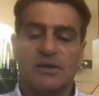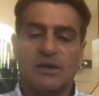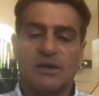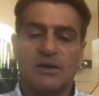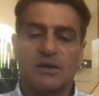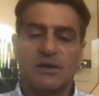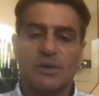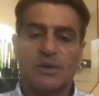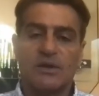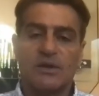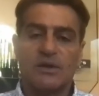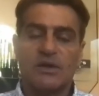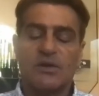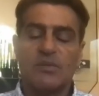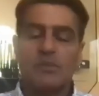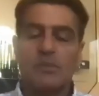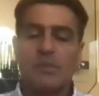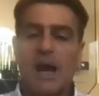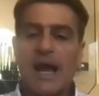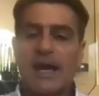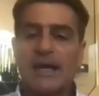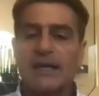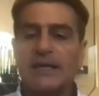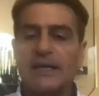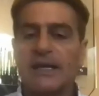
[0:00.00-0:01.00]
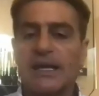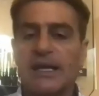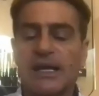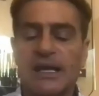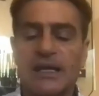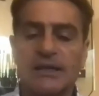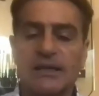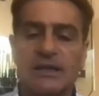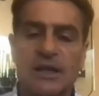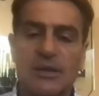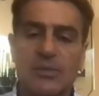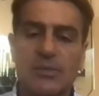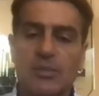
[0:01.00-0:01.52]
when they're mining
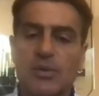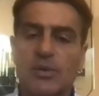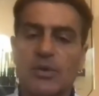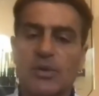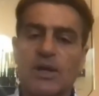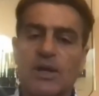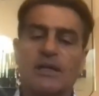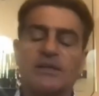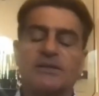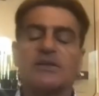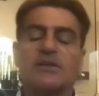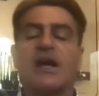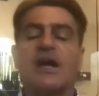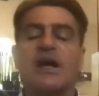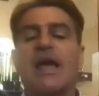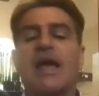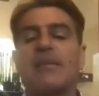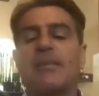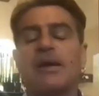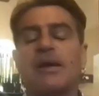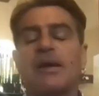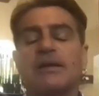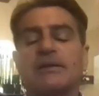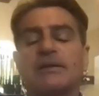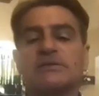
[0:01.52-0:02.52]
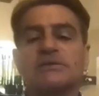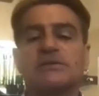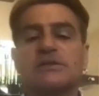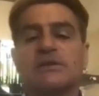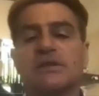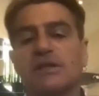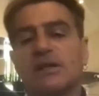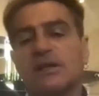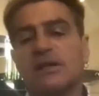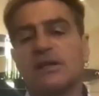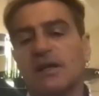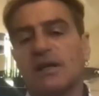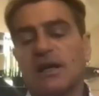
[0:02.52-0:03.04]
and they pull out diamonds,
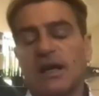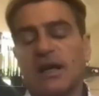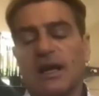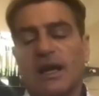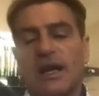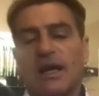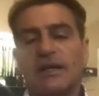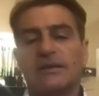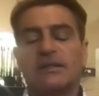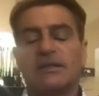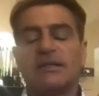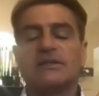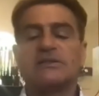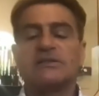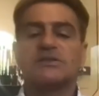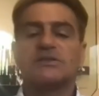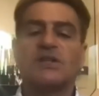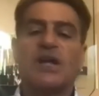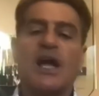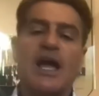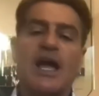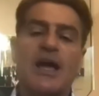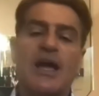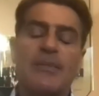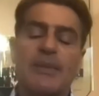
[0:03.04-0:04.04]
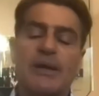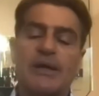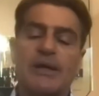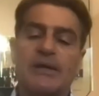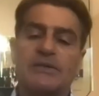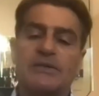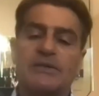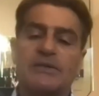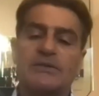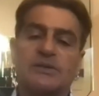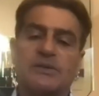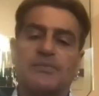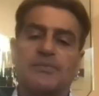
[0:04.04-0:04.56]
and these
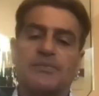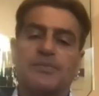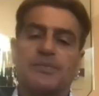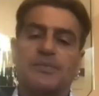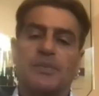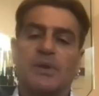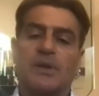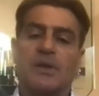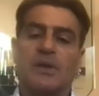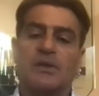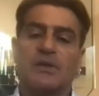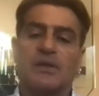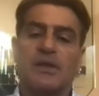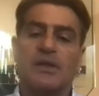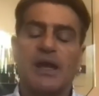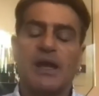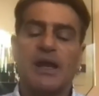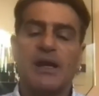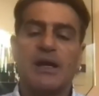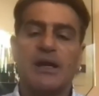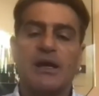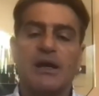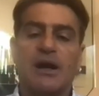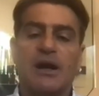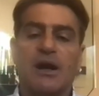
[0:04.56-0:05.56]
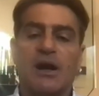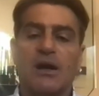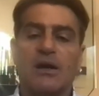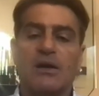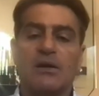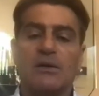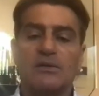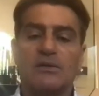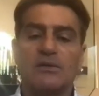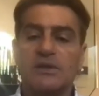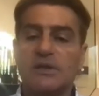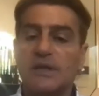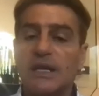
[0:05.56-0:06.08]
diamonds, they
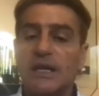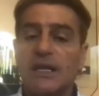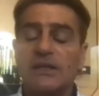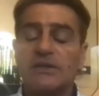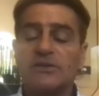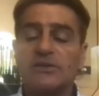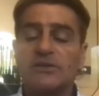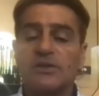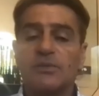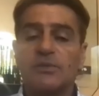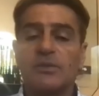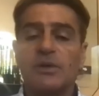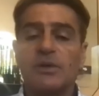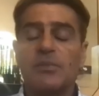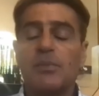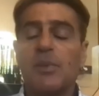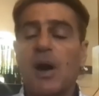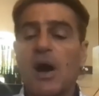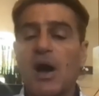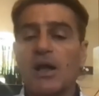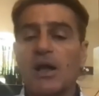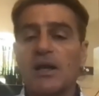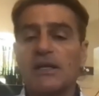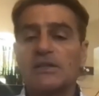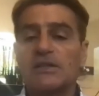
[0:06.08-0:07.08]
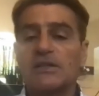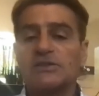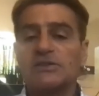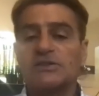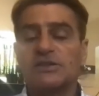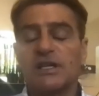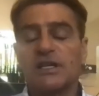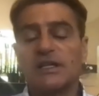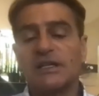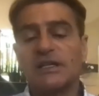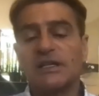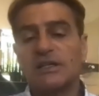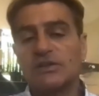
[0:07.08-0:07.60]
need to be polished,
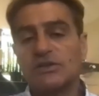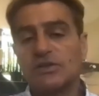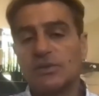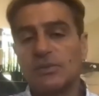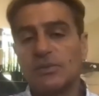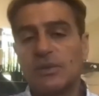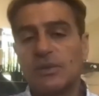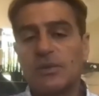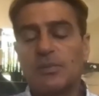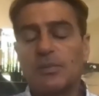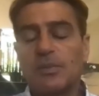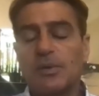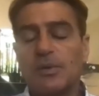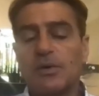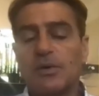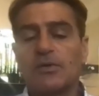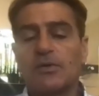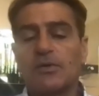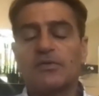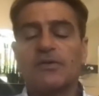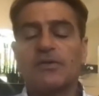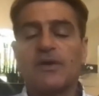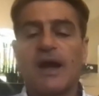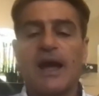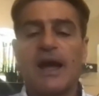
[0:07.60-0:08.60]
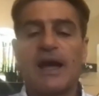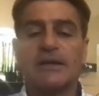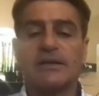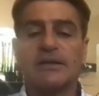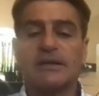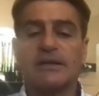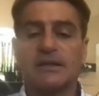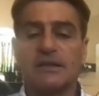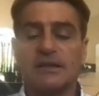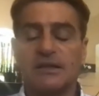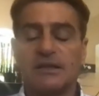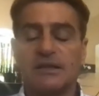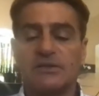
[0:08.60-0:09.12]
they need to be purified,
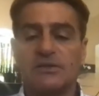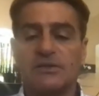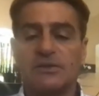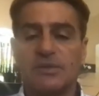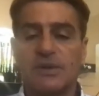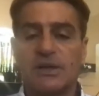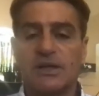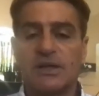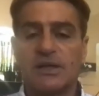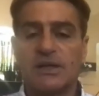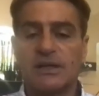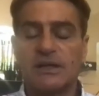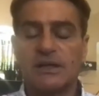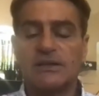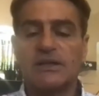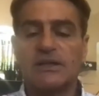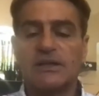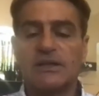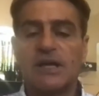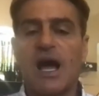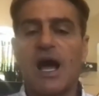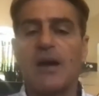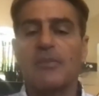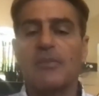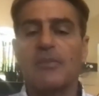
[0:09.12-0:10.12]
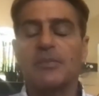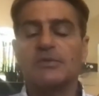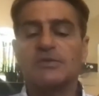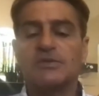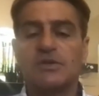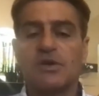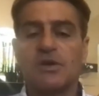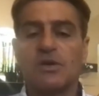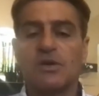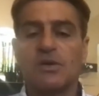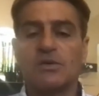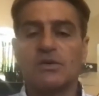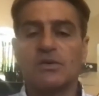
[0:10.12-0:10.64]
they need to be cleaned up.
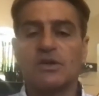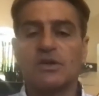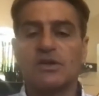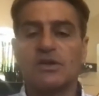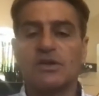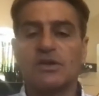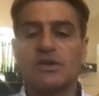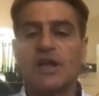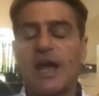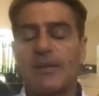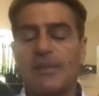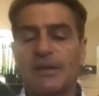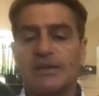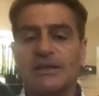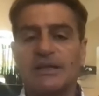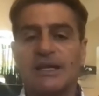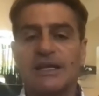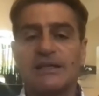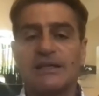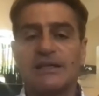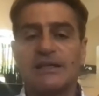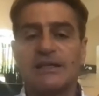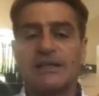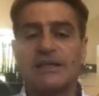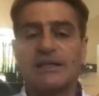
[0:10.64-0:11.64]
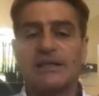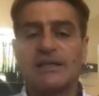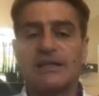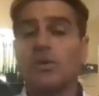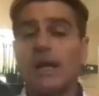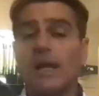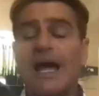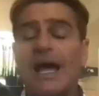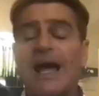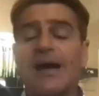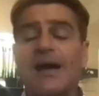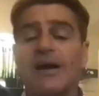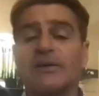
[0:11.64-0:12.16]
So the diamond that they
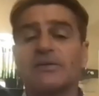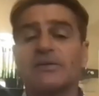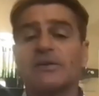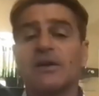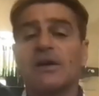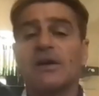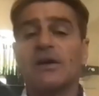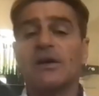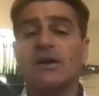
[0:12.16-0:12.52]
pull out